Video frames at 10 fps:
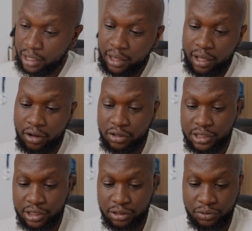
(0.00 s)
and
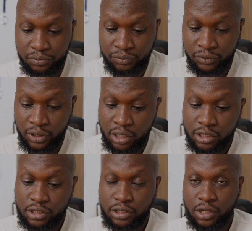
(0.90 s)
continue.
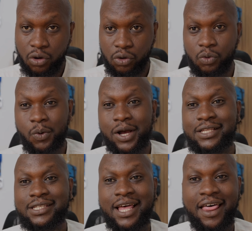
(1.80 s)
So
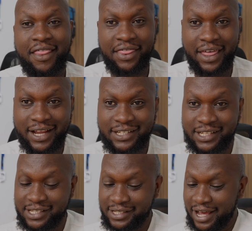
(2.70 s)
once that
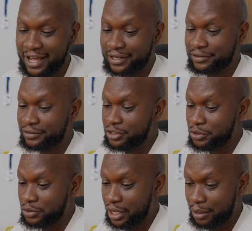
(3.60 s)
is done,
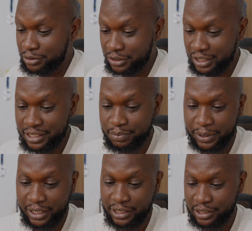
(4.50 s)
you come to this
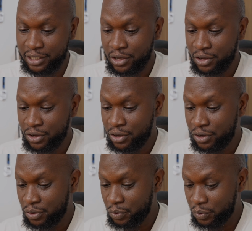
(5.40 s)
page,
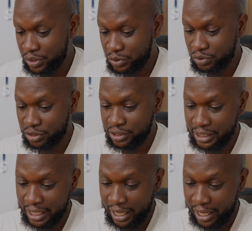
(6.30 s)
which will
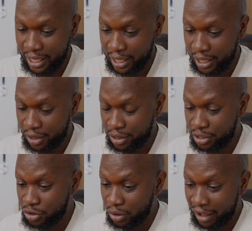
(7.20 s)
say
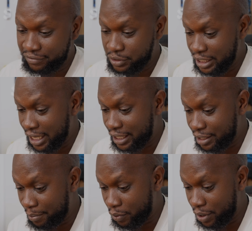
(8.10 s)
you have to select,
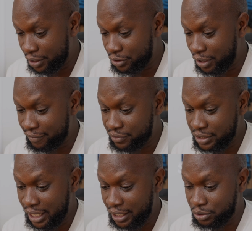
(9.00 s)
number one, you have to
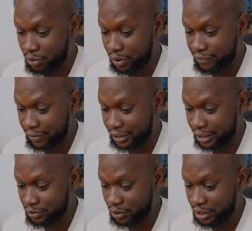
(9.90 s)
select your Wi-Fi
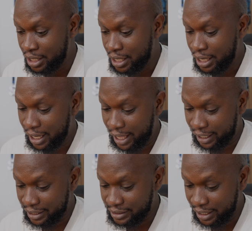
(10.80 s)
network. Like
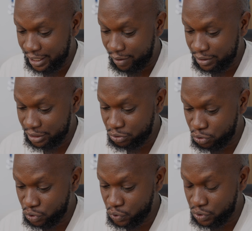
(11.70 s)
I said, I wanted to
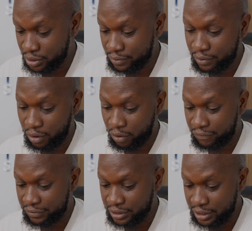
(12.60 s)
use the
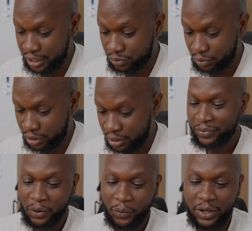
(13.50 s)
office network.
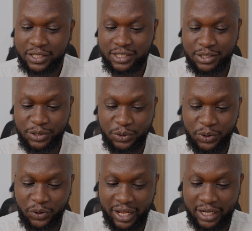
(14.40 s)
Once you
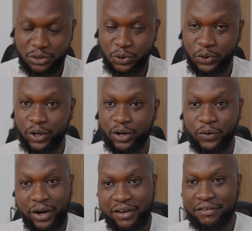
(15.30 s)
connect to your
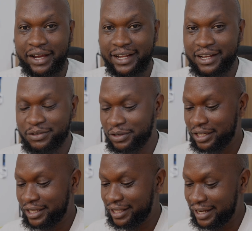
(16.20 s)
Wi-Fi
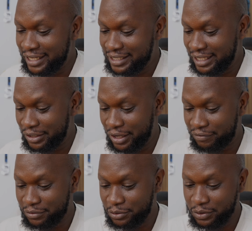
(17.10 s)
network, the next thing you
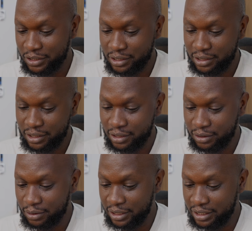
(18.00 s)
have to do is
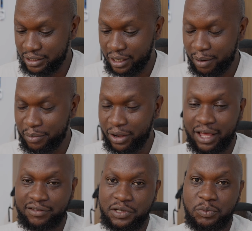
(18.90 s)
describe your
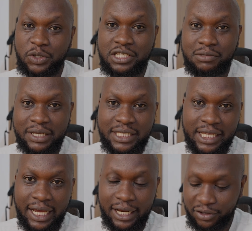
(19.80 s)
live stream, which is
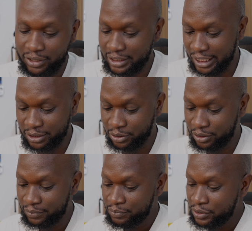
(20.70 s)
basically your title.
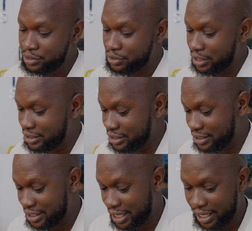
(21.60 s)
So I'll
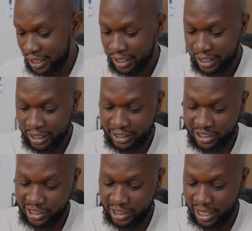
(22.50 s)
just say
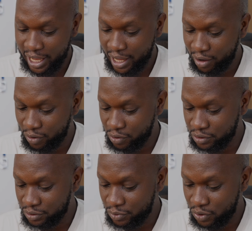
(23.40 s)
DJI
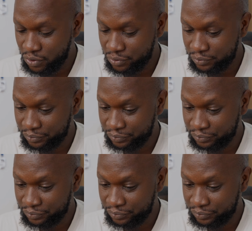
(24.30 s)
Osmo